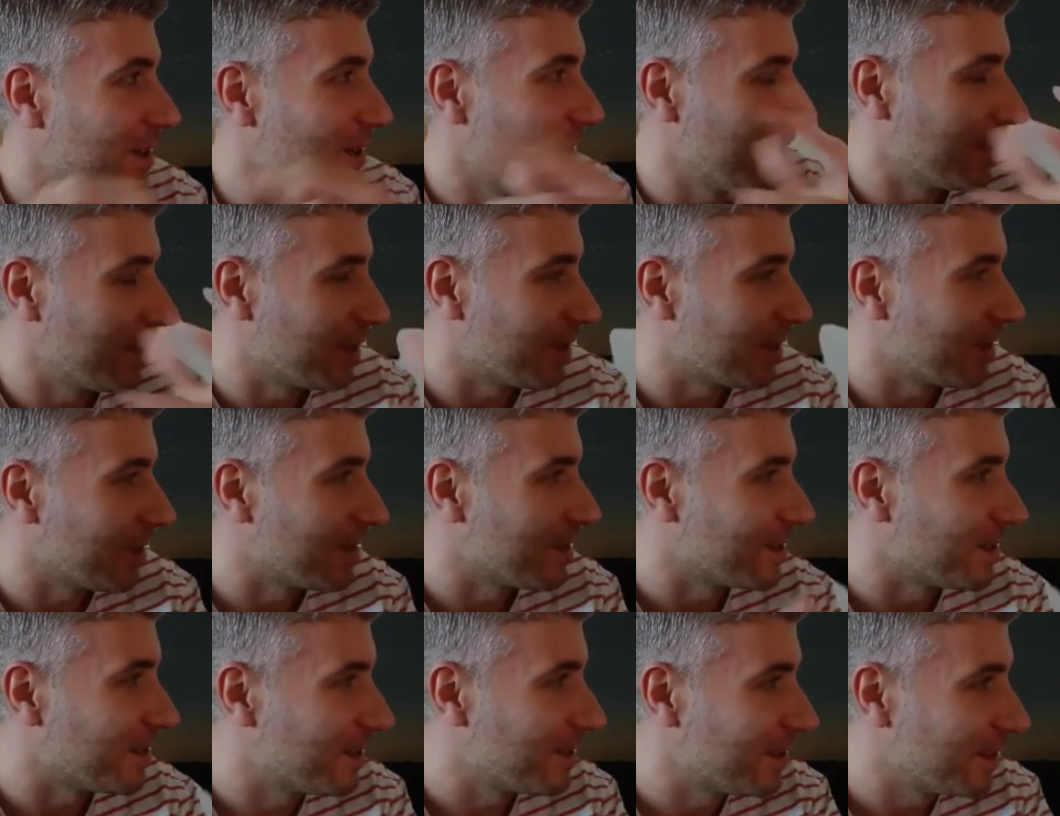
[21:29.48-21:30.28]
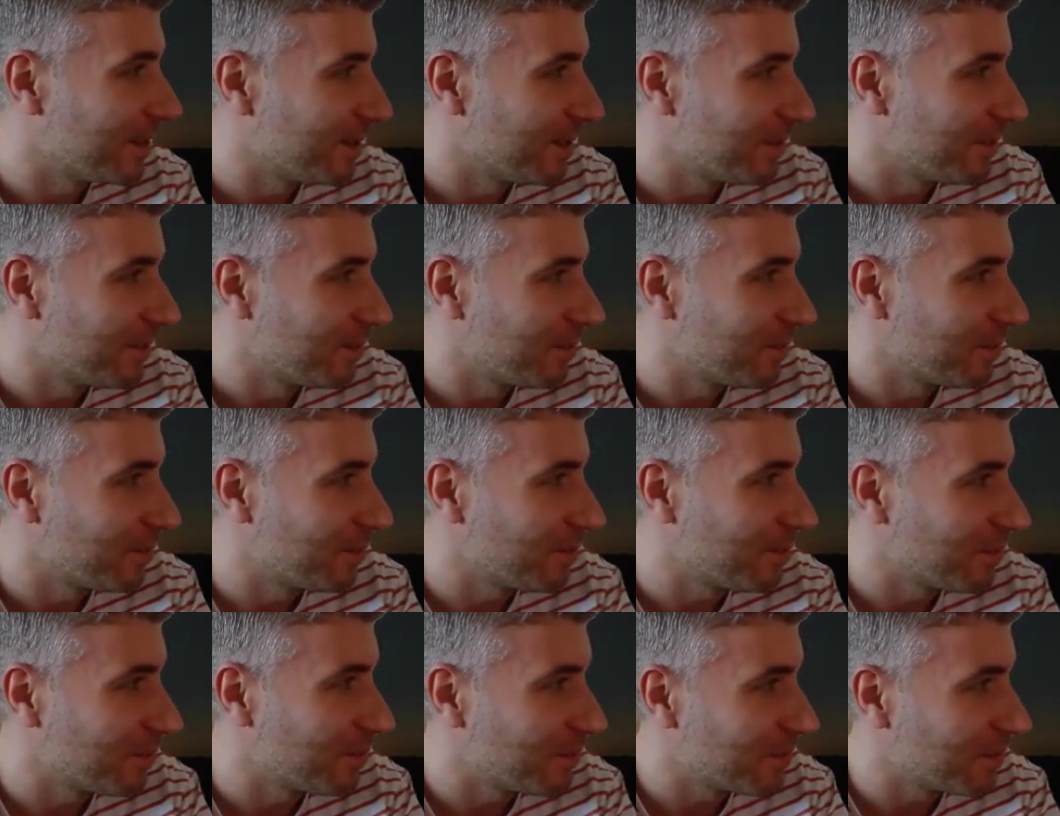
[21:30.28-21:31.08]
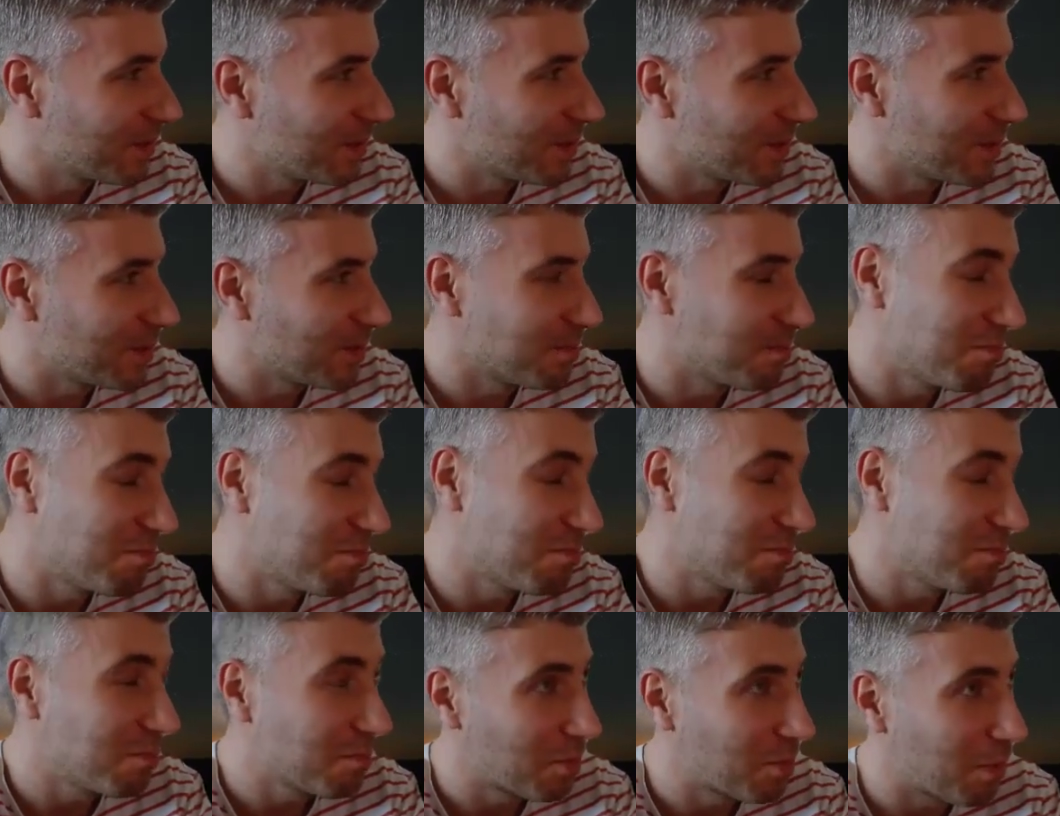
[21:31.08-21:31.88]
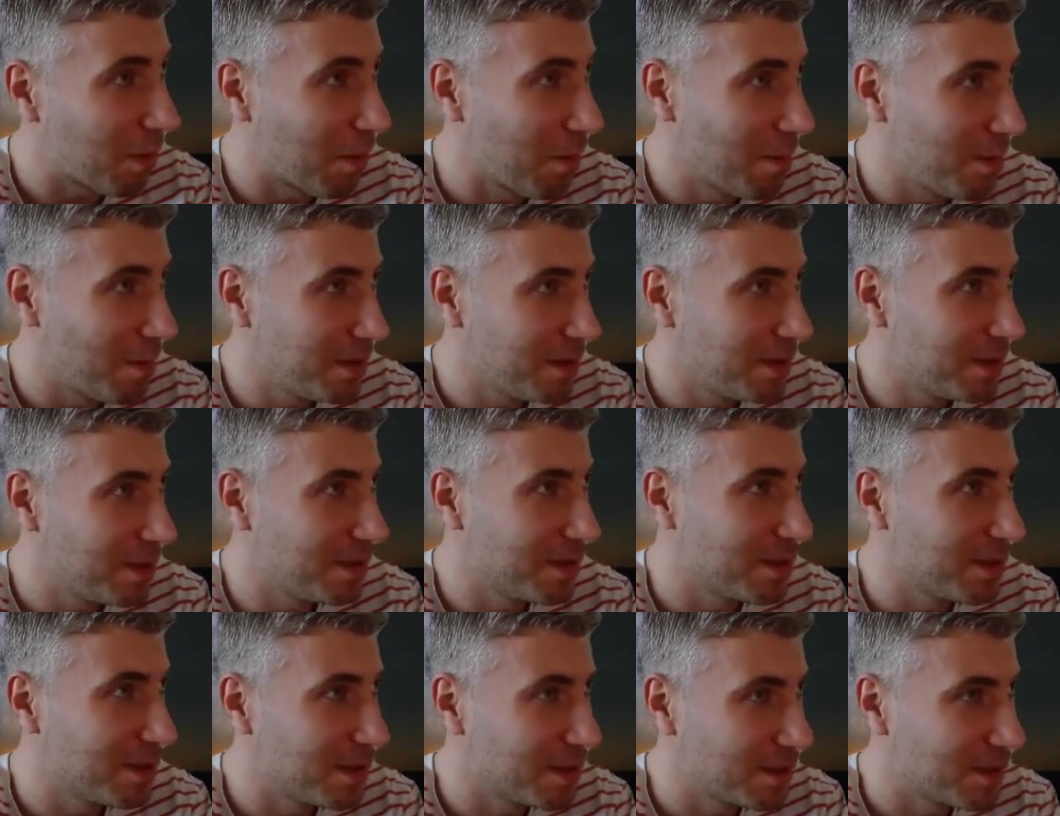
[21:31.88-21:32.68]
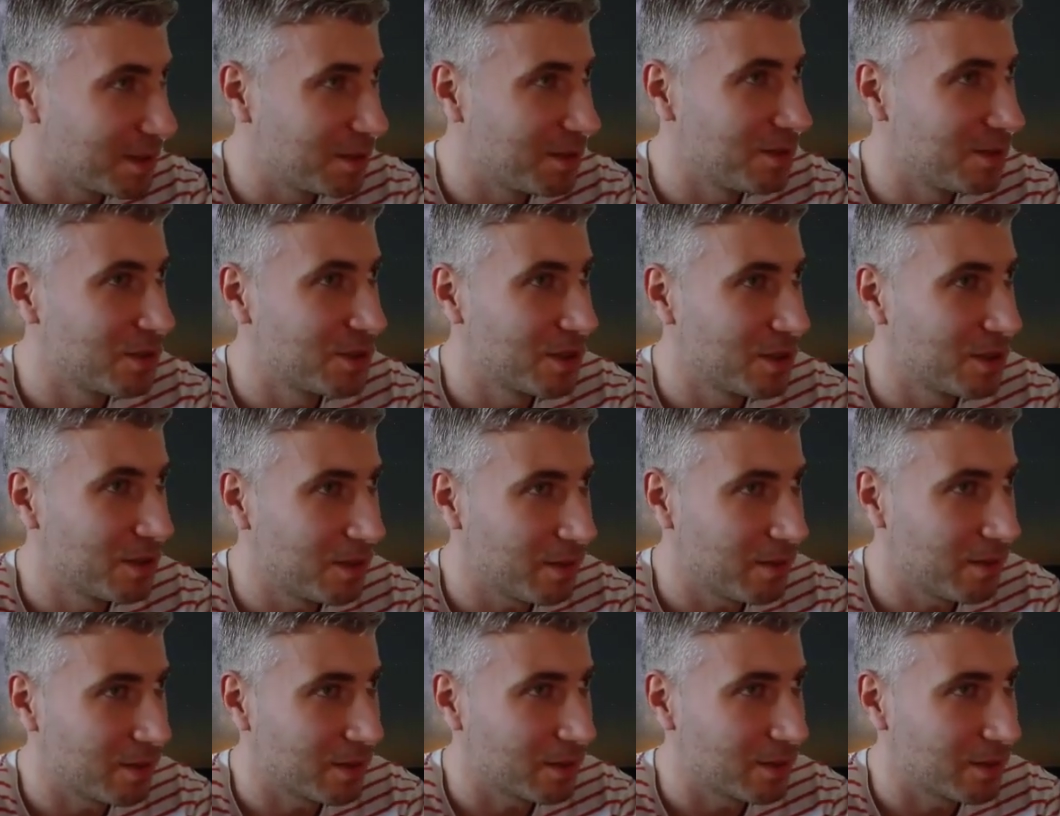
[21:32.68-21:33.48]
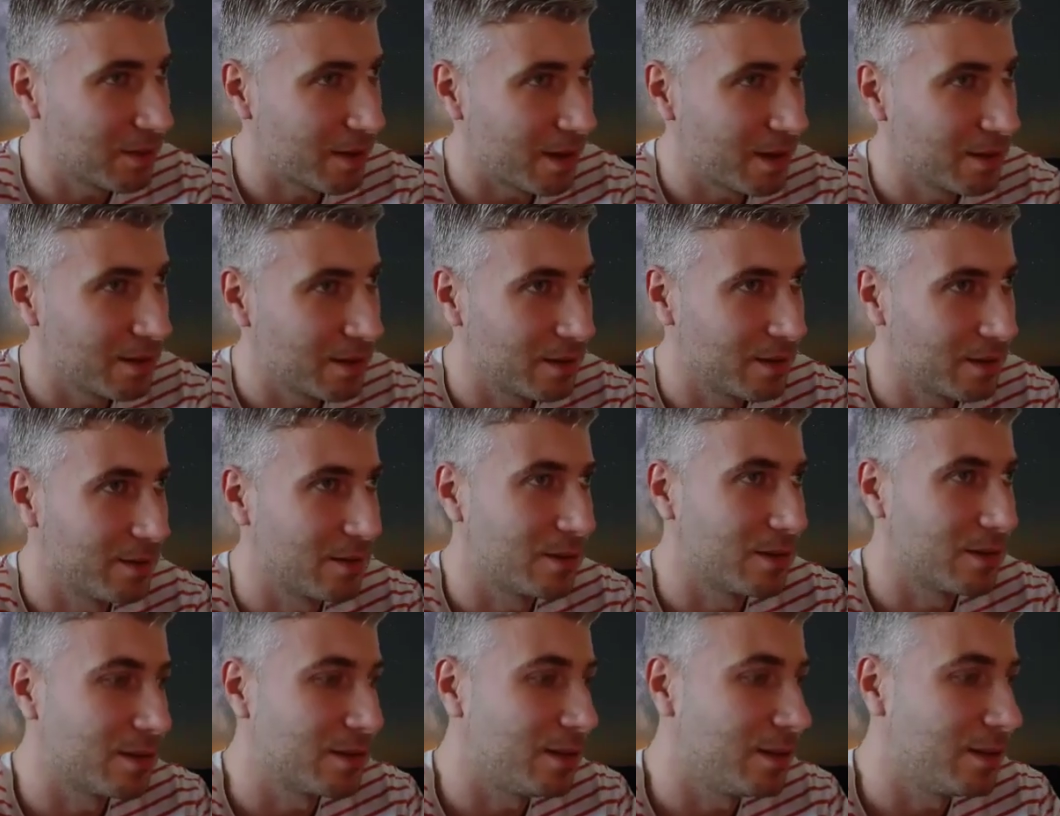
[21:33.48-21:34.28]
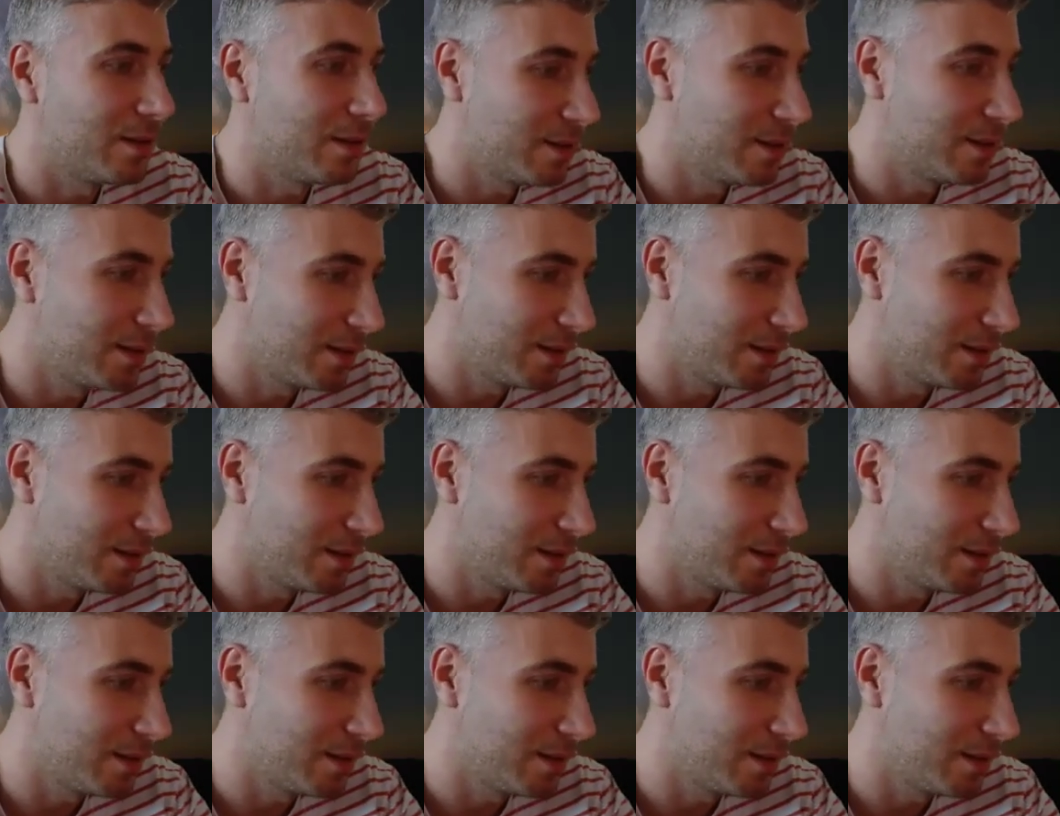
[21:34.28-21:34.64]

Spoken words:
enhanced. So probably this is a solution. Never tried it, honestly.